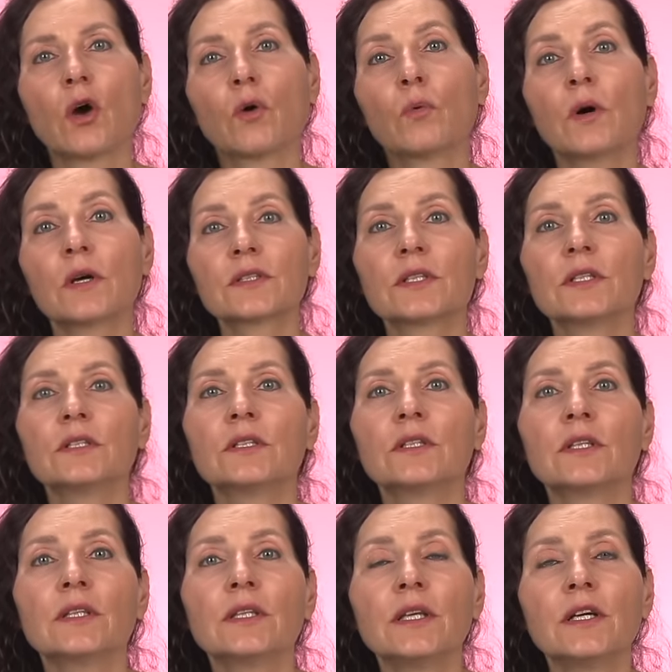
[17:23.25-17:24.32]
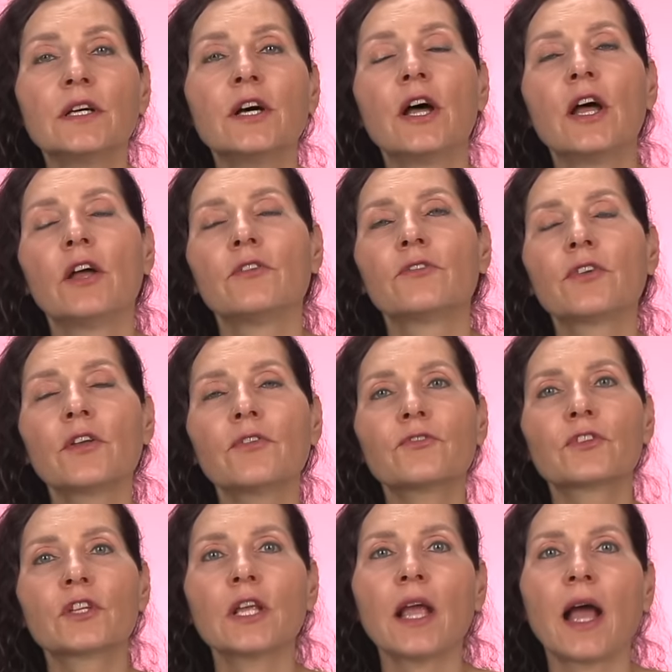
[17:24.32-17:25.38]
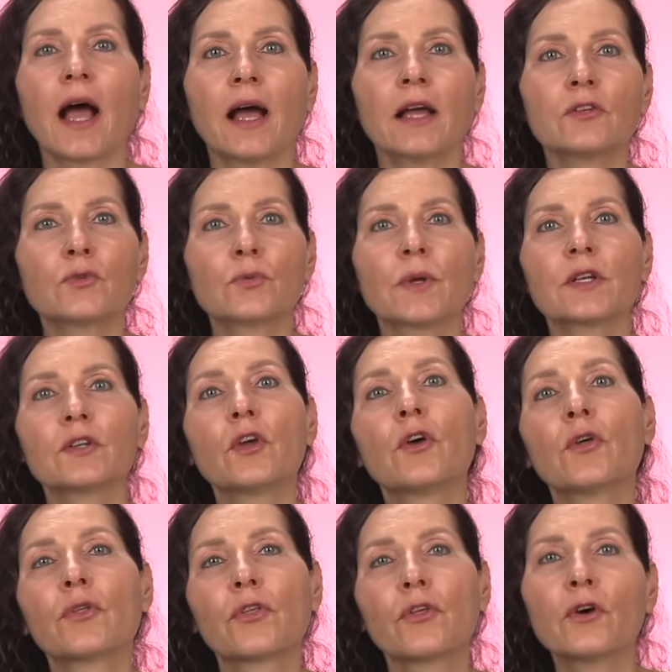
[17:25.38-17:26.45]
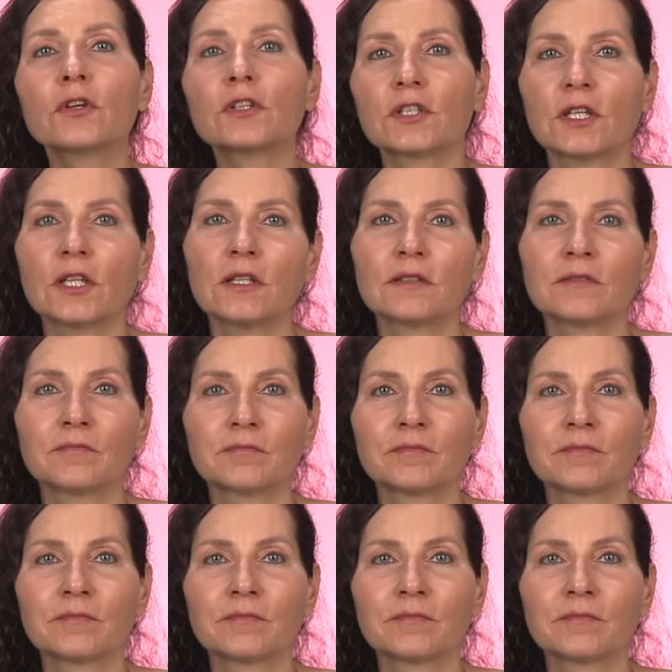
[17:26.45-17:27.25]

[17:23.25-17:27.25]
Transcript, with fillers: was in the year fifteen thirteen.